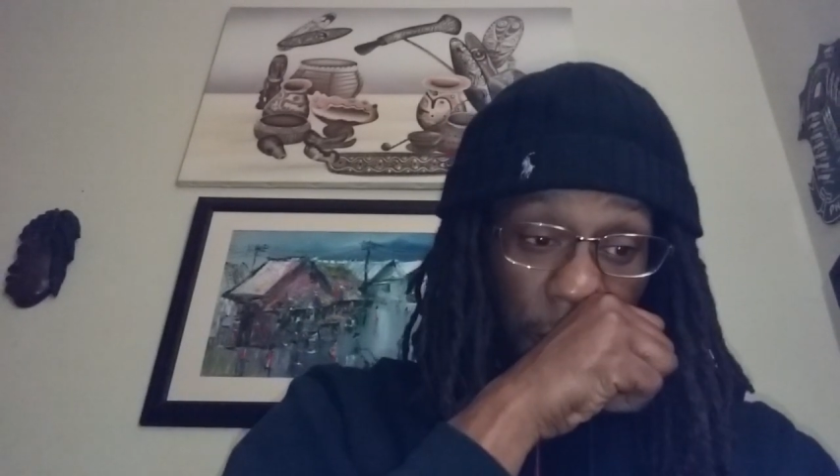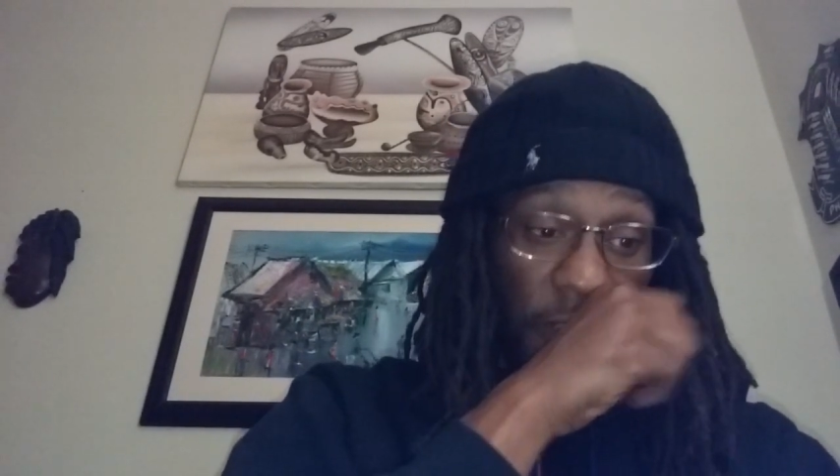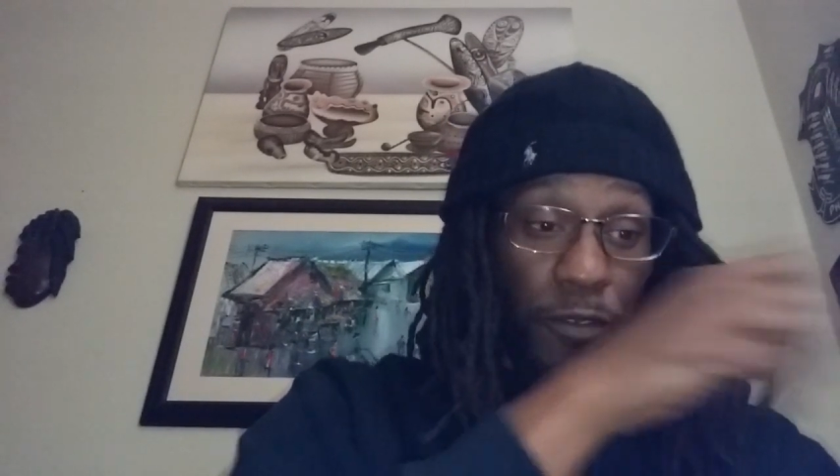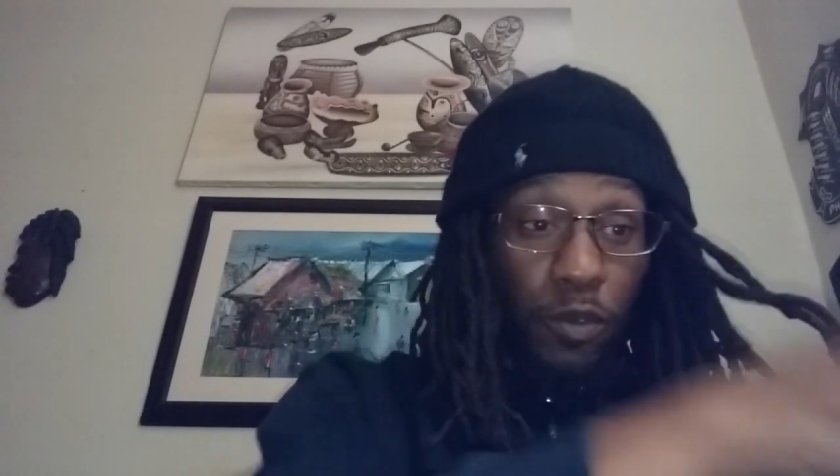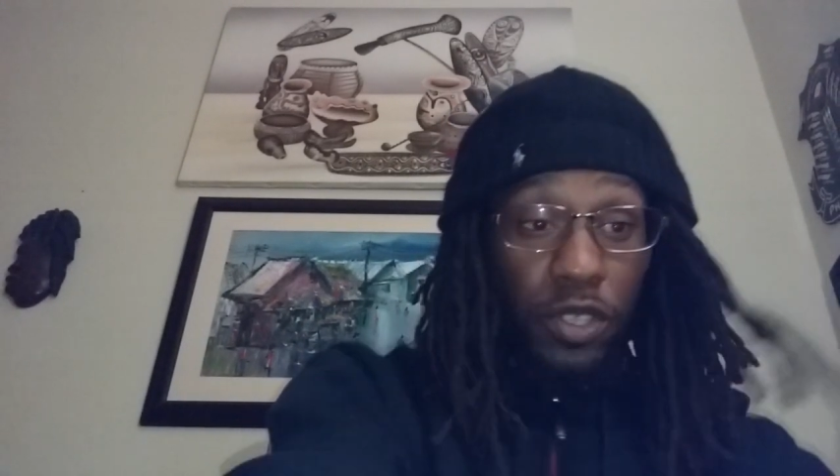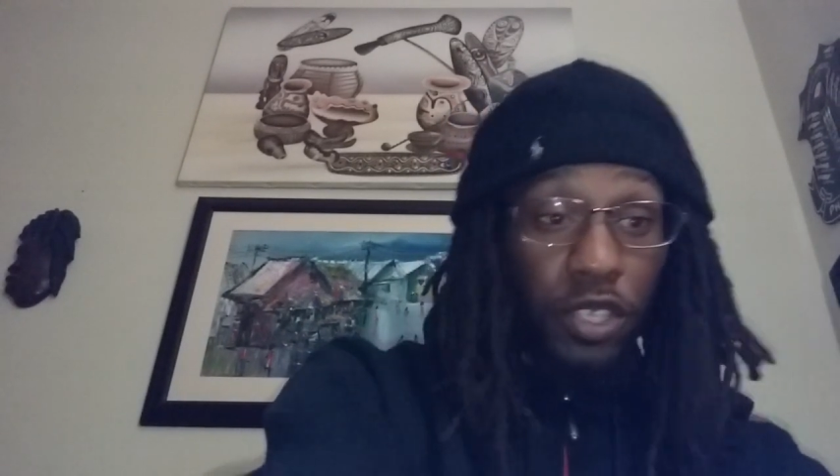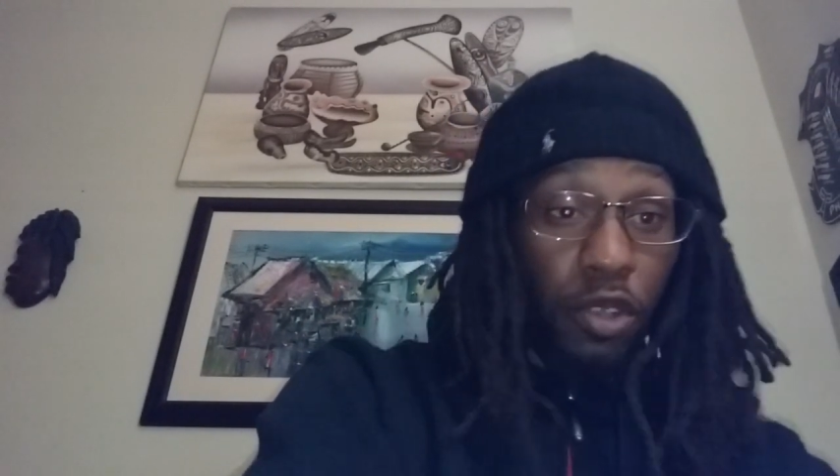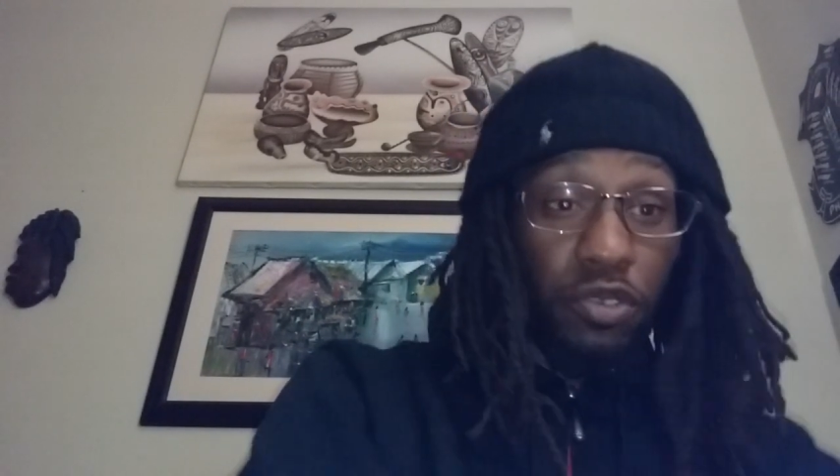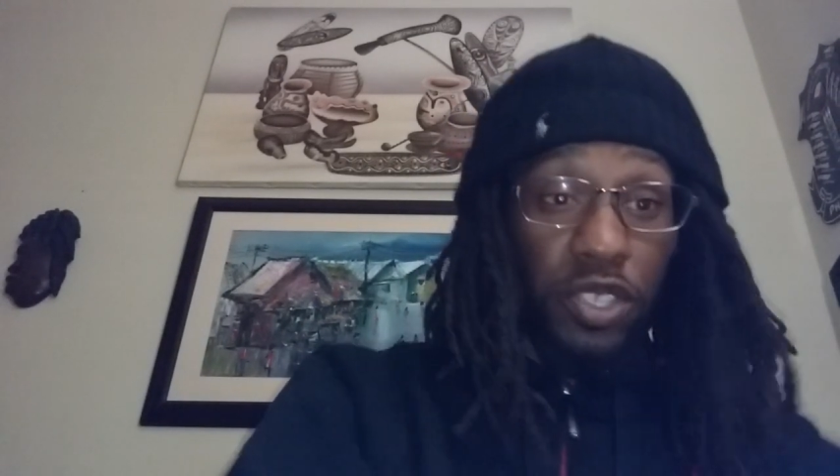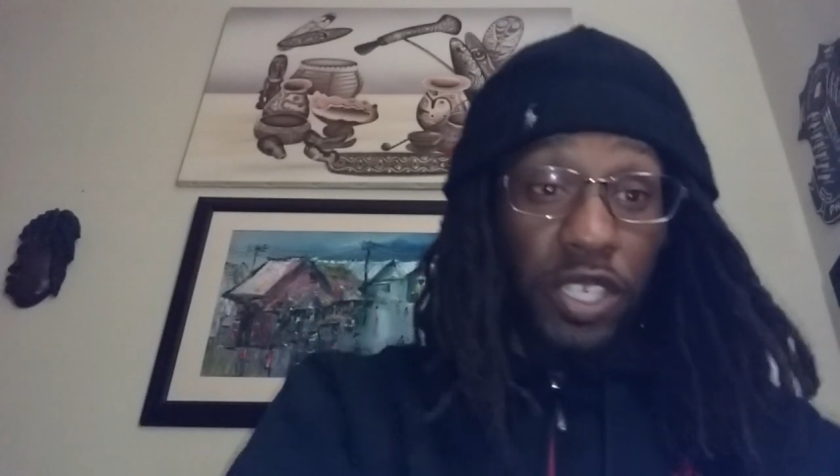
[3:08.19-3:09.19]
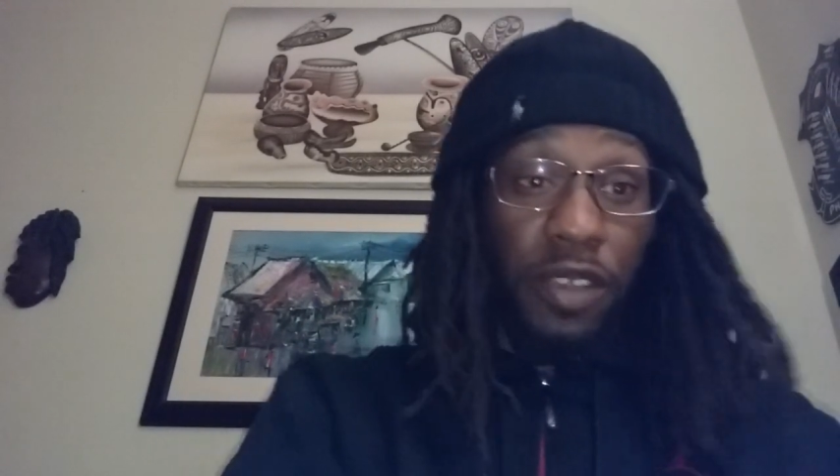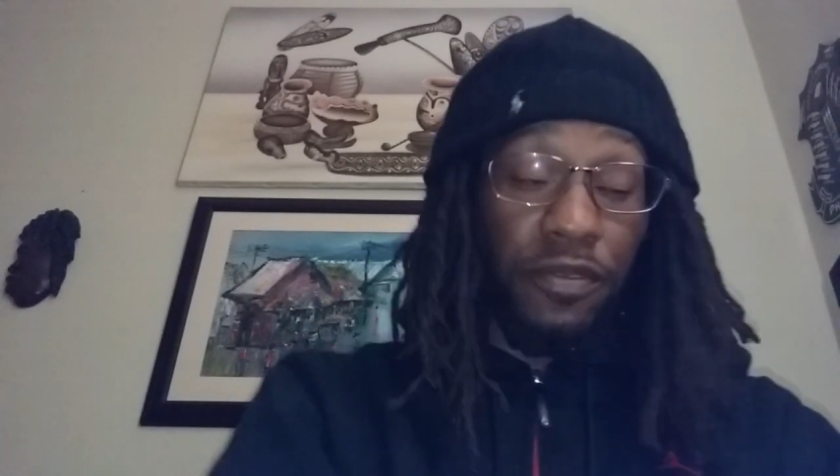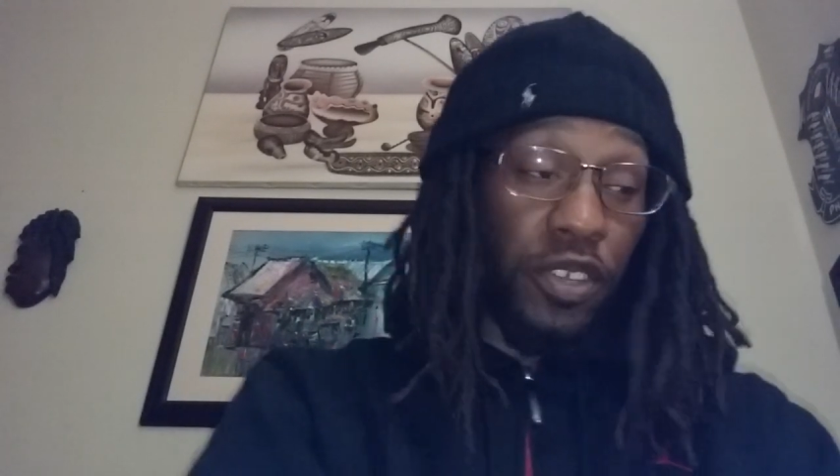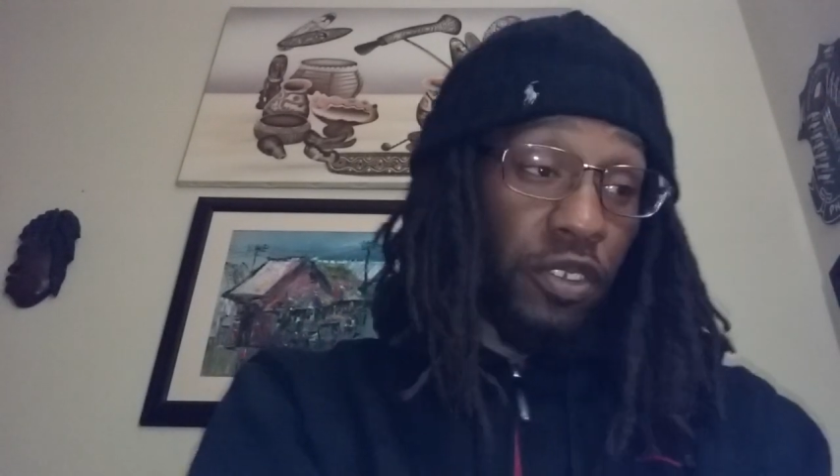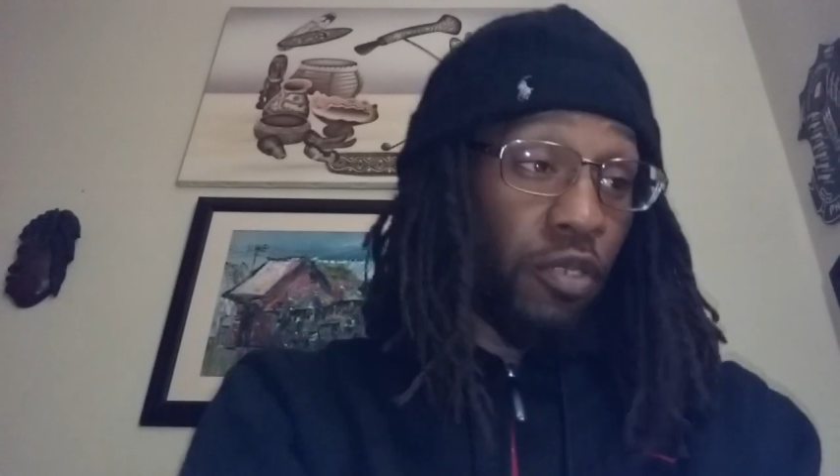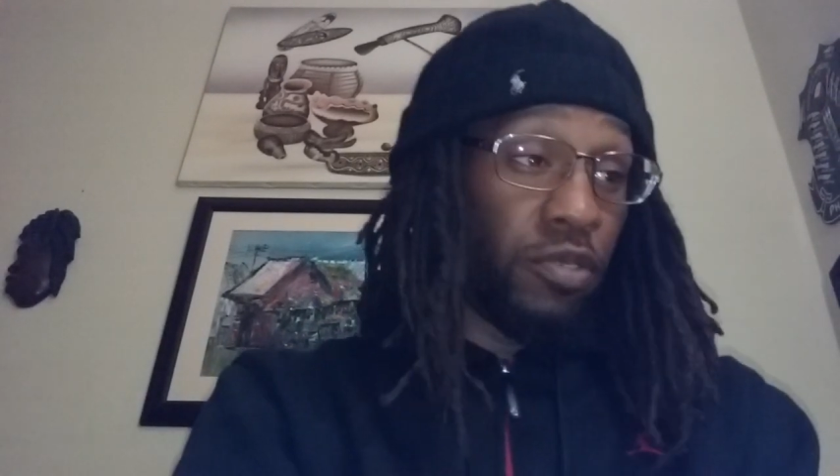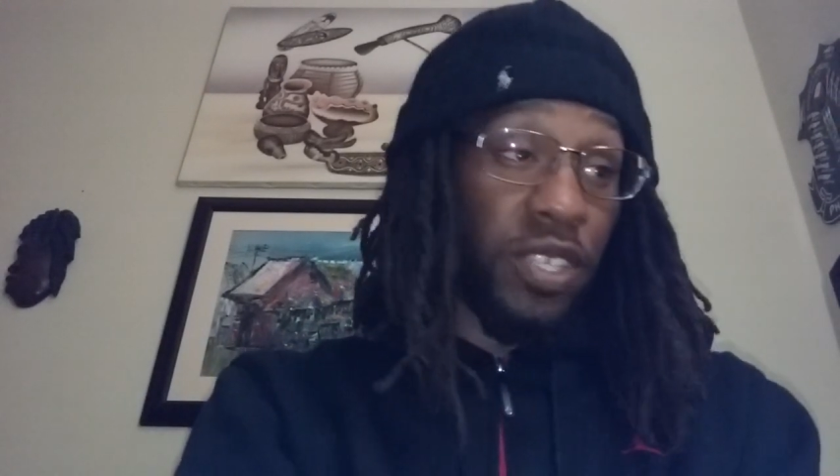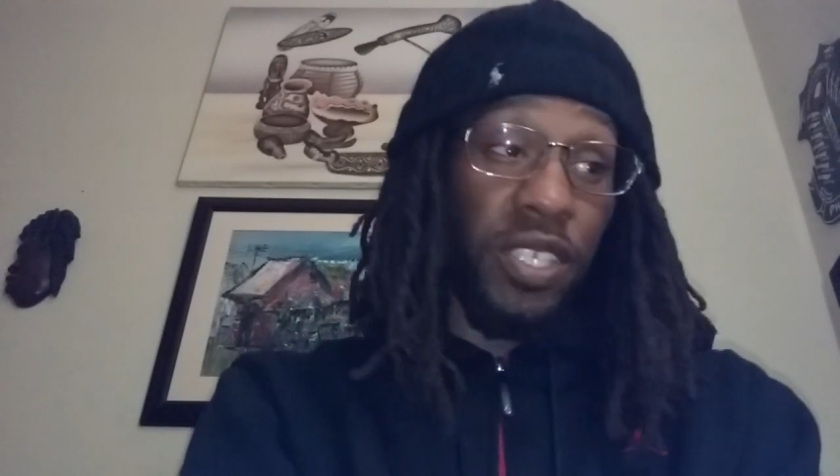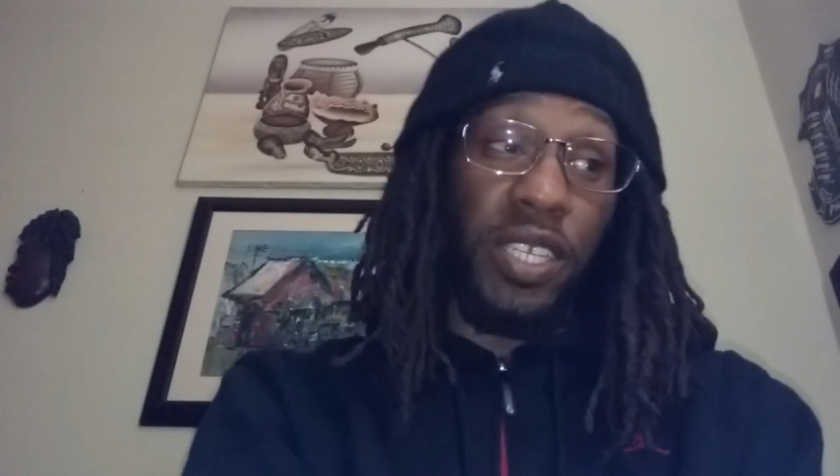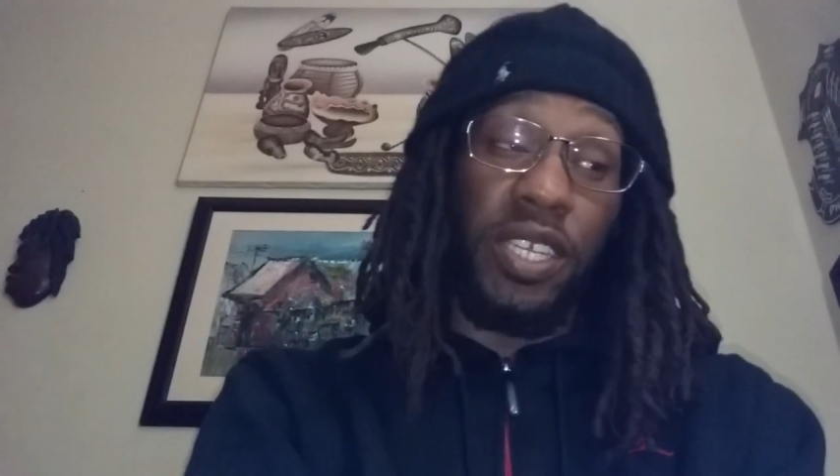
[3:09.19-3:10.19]
if you was close enough to know
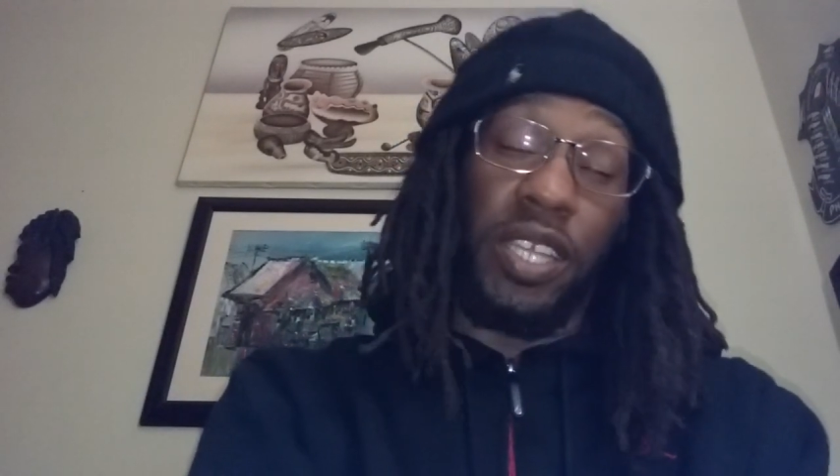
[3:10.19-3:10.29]
this nigga,